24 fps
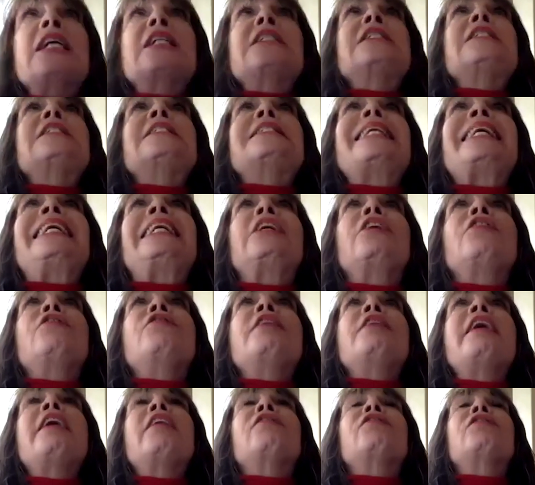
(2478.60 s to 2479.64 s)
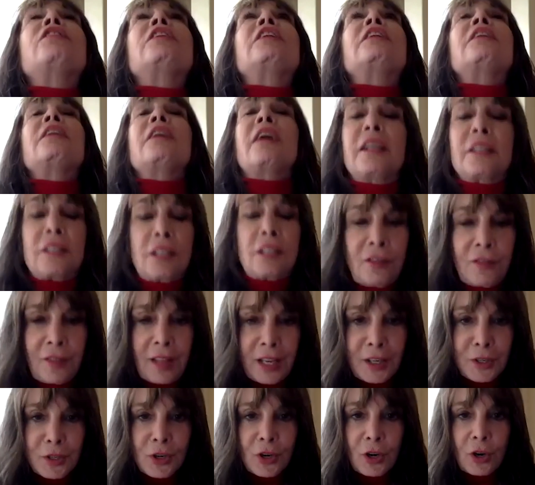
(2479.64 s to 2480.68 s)
sake of heaven, I love
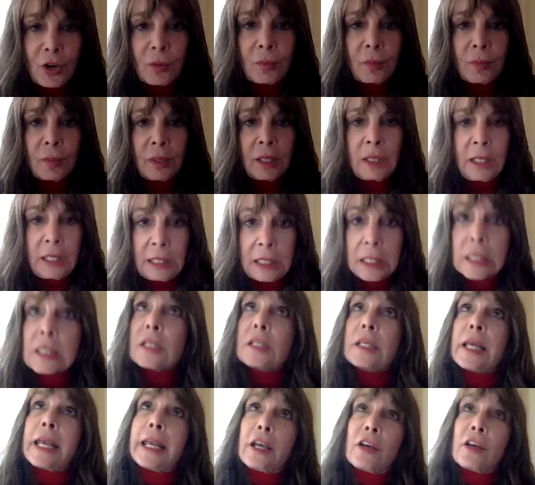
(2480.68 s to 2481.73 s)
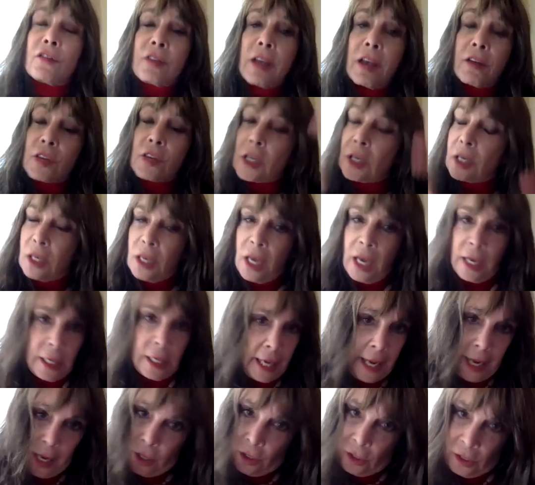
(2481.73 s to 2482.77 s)
that term. The sake of heaven, not
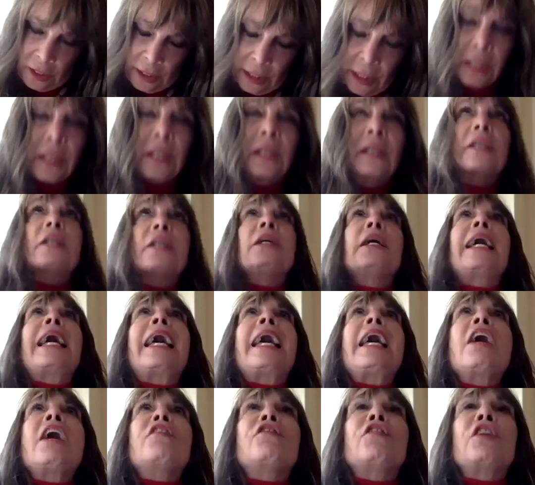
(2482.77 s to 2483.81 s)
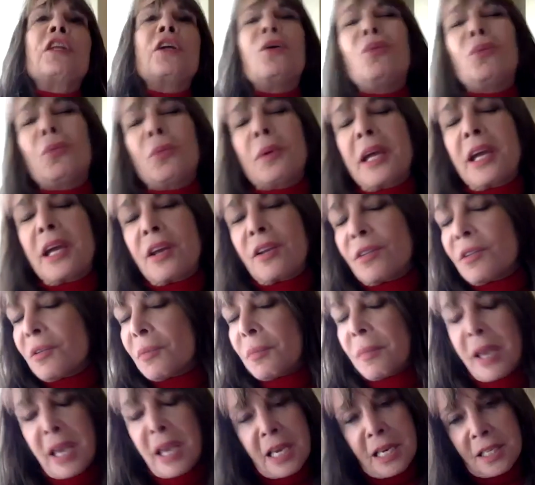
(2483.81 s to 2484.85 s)
hell. Heaven, wear the
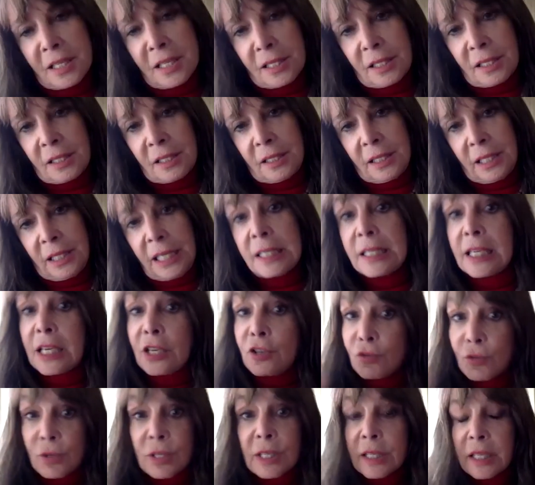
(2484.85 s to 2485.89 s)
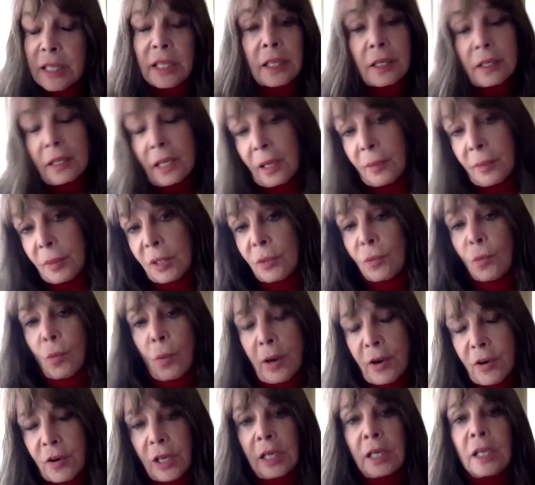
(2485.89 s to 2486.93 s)
mask. It's interesting. I mean,
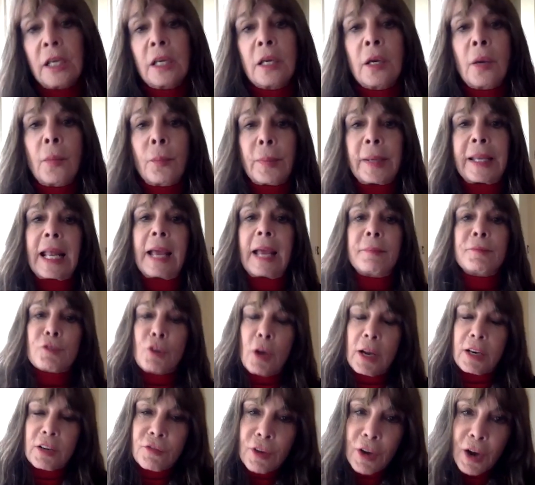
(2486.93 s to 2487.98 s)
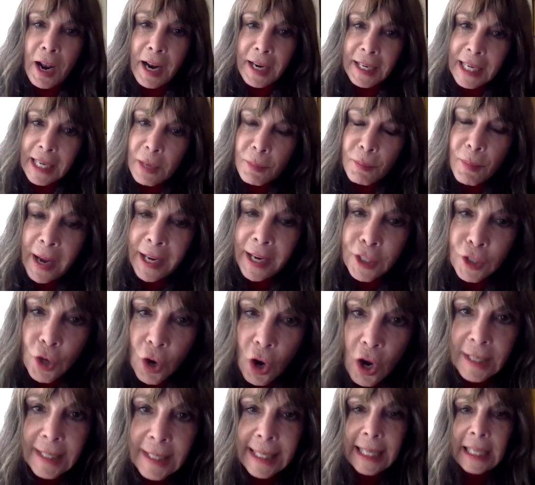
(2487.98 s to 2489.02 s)
wear it. But I'm trying to figure out how to get my
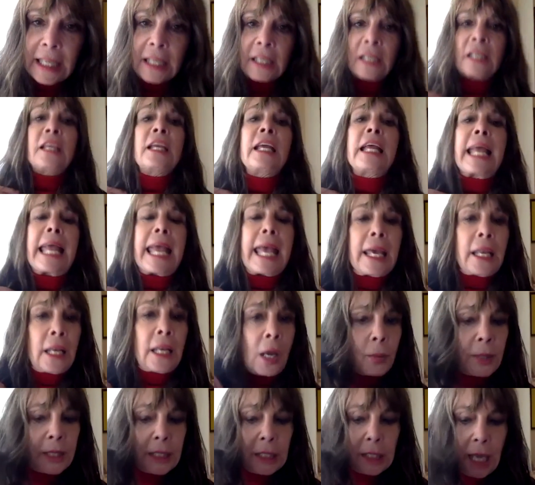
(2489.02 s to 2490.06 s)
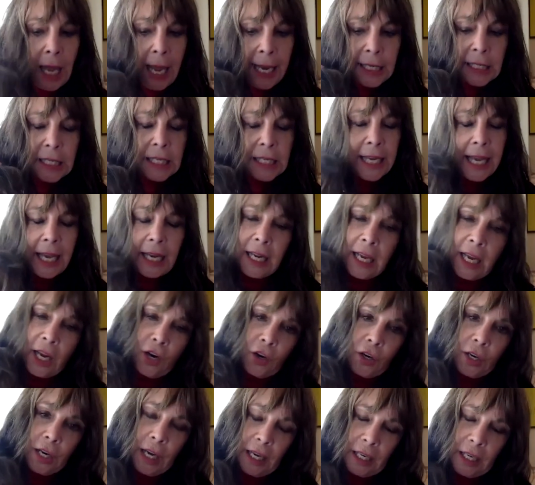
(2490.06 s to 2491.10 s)
dogs in, and I would like to get a
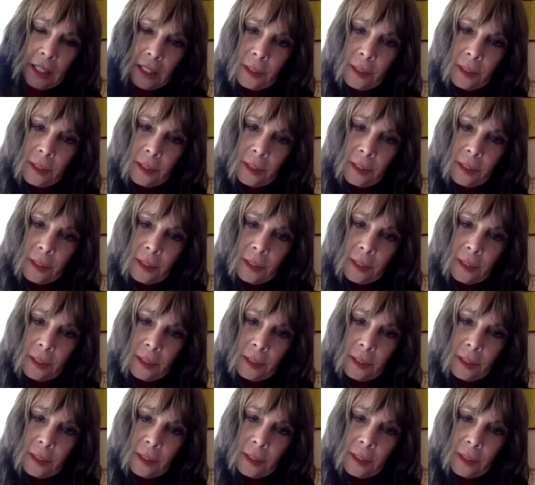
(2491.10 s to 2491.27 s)
haircut.